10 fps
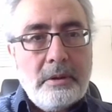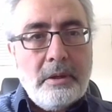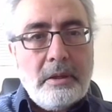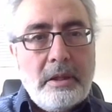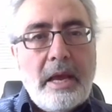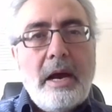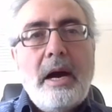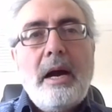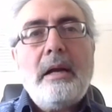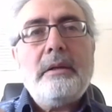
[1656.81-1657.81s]
they
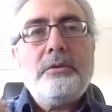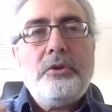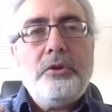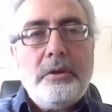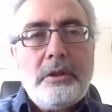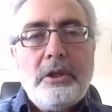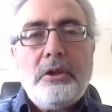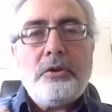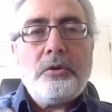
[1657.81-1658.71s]
are duty